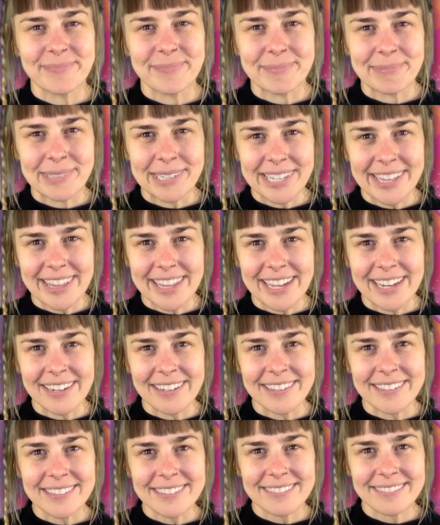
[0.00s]
Breathe
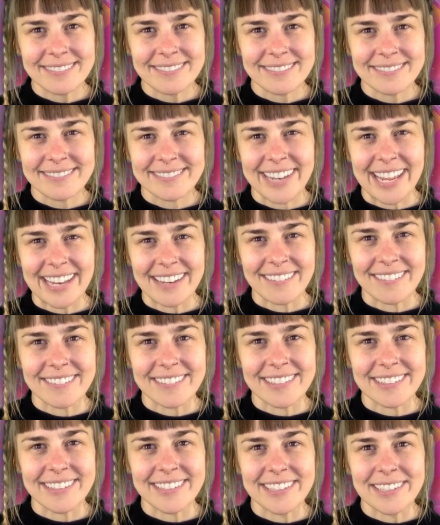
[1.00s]
out and
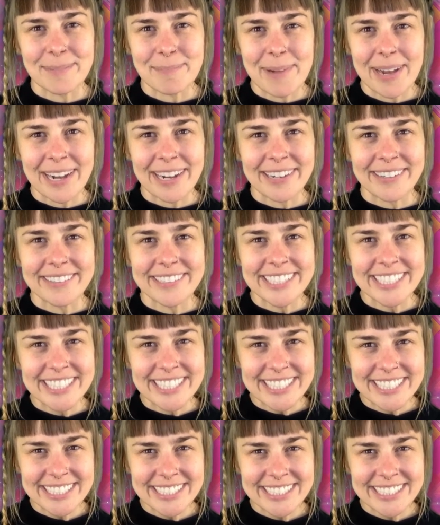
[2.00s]
feel your power